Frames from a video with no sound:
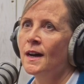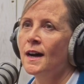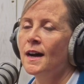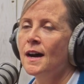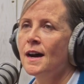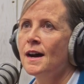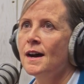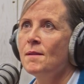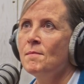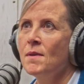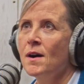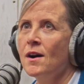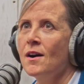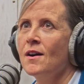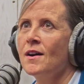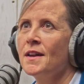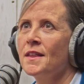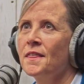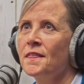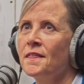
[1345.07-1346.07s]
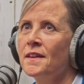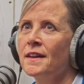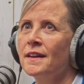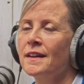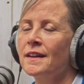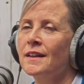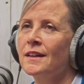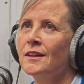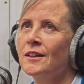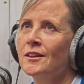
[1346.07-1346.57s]
I think
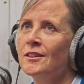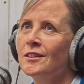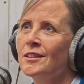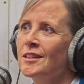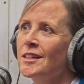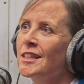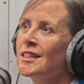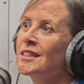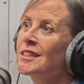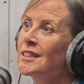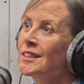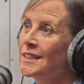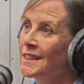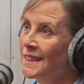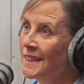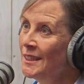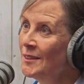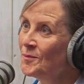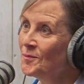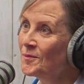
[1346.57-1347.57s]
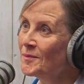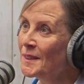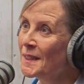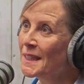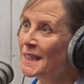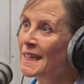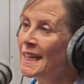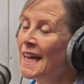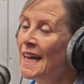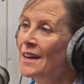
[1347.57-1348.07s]
consistency. I
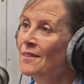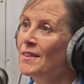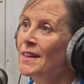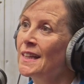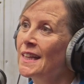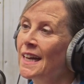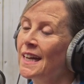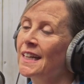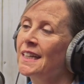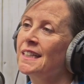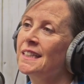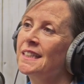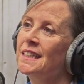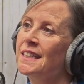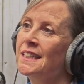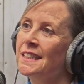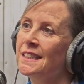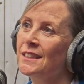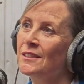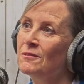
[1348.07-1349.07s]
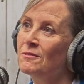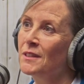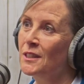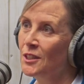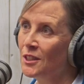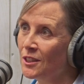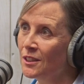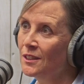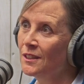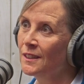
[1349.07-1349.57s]
think having that consistent
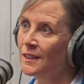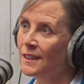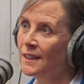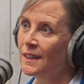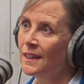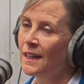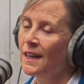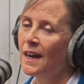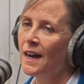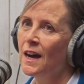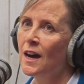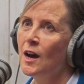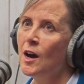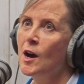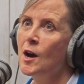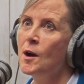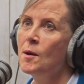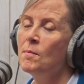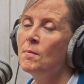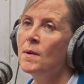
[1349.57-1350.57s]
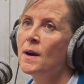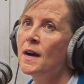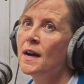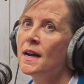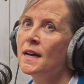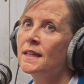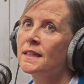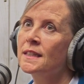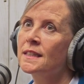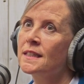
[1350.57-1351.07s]
vision, telling
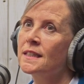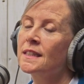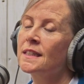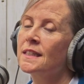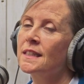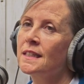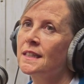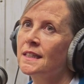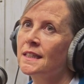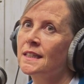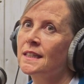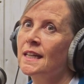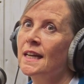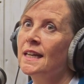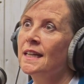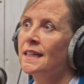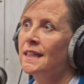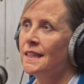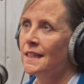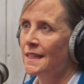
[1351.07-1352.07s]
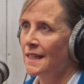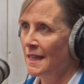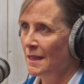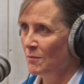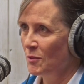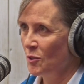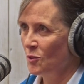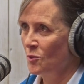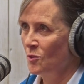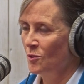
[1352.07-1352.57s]
the same
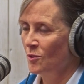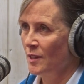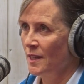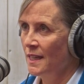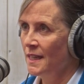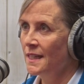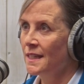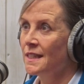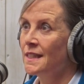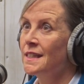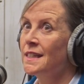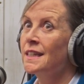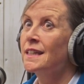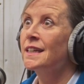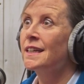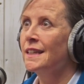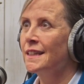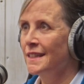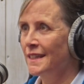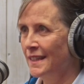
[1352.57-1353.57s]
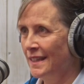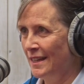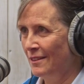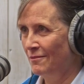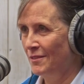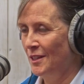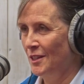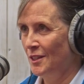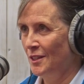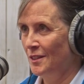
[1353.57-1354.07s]
story, sticking to that
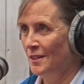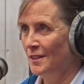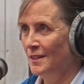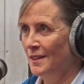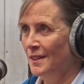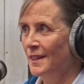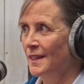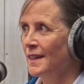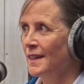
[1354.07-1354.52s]
vision,